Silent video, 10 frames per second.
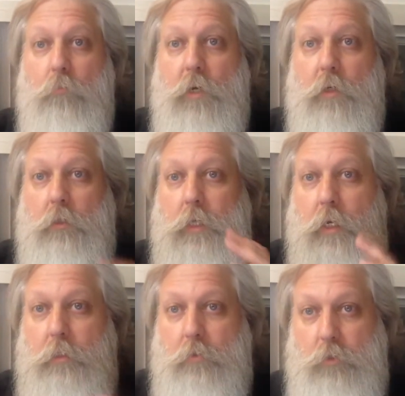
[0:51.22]
Beard
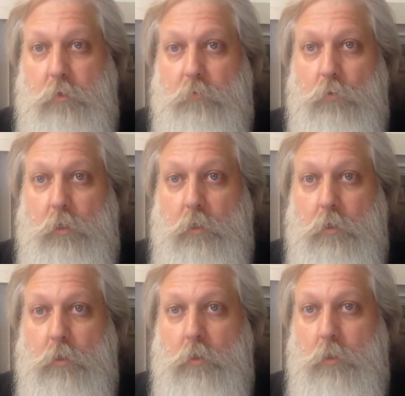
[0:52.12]
kind of goes
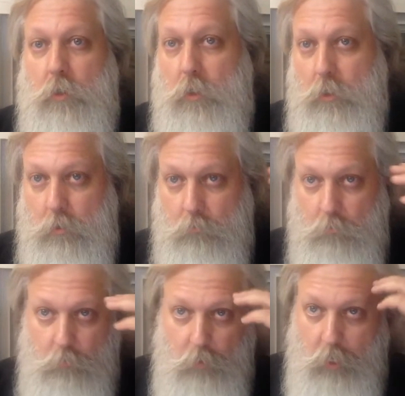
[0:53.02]
everywhere.
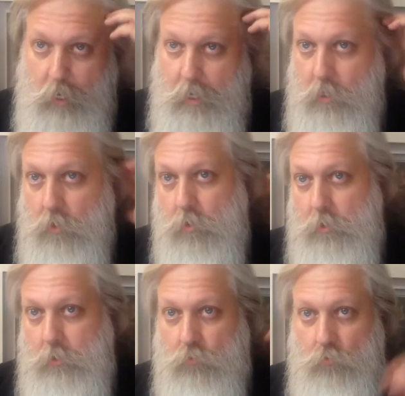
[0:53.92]
Hair
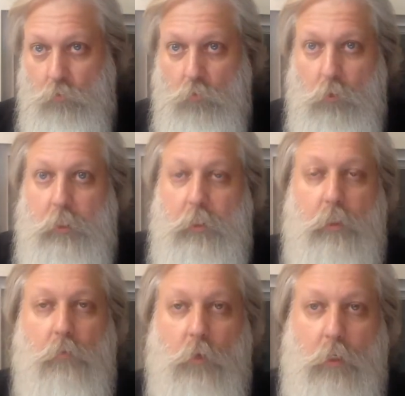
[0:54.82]
is
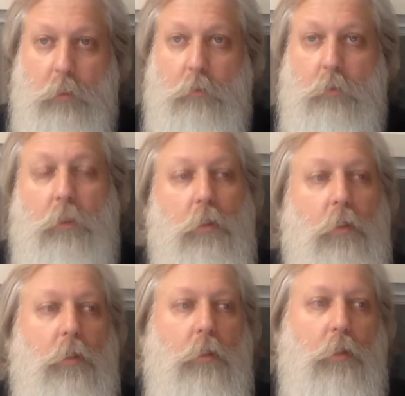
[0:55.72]
really wild.
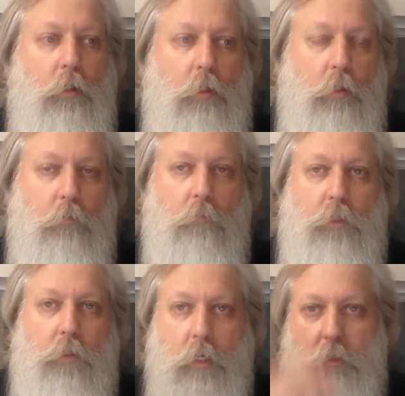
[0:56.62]

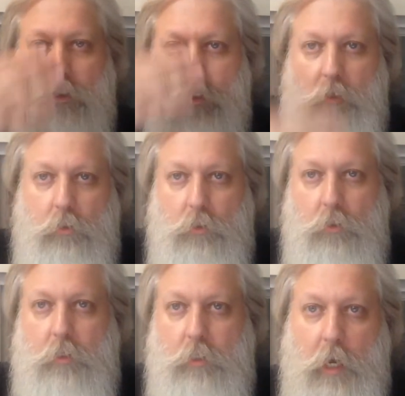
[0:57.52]
Mustache is all
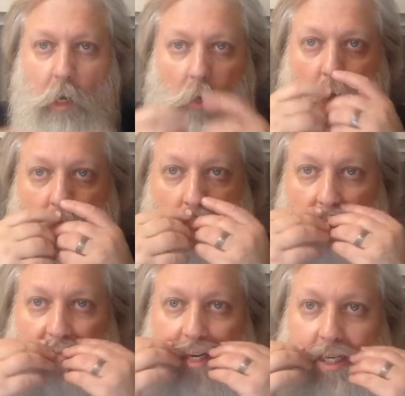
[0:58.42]
straight down in
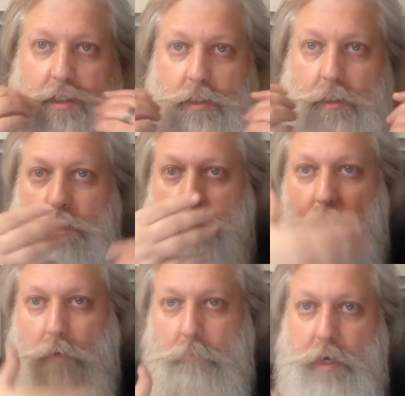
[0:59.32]
my face,
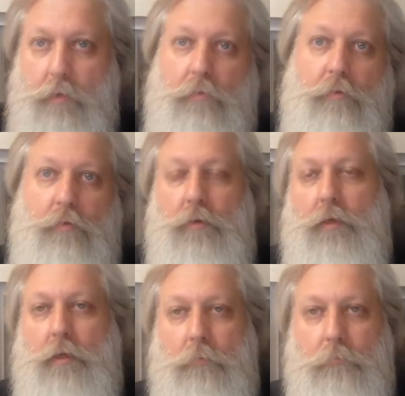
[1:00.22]
in my mouth.
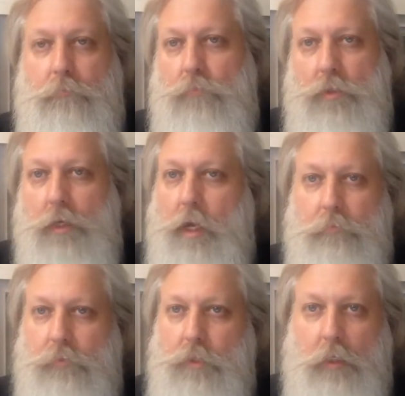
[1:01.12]
It's
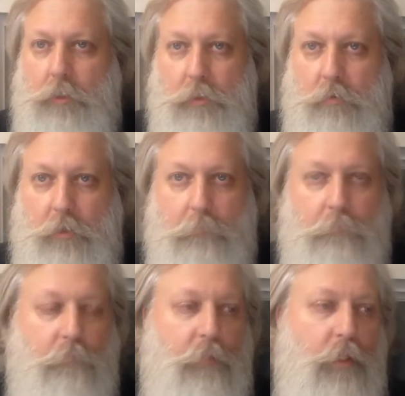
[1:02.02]
not a good thing.
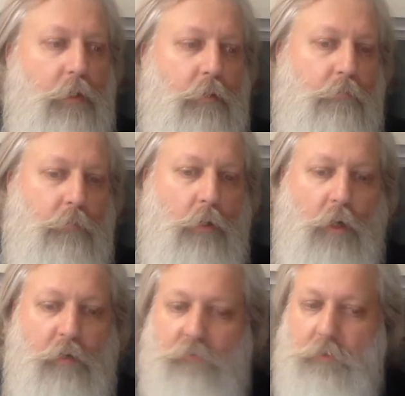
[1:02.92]
My wife